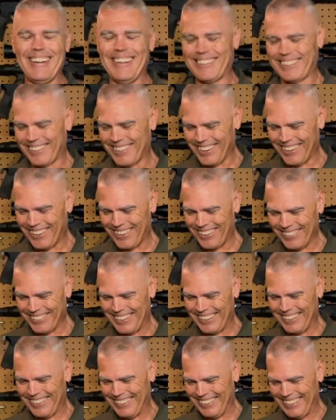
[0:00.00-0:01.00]
it's
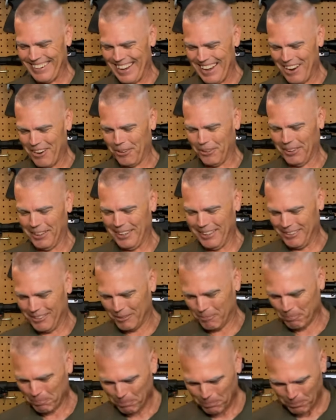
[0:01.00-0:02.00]
called the denial
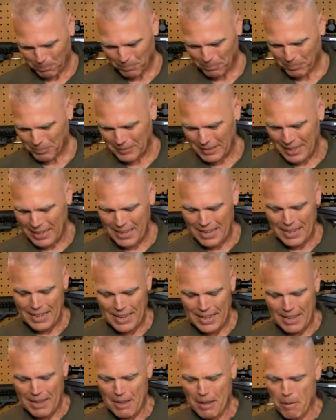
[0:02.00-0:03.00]
lens.
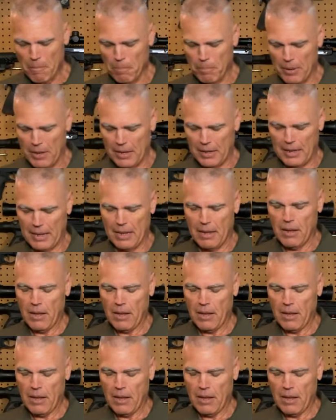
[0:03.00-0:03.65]
But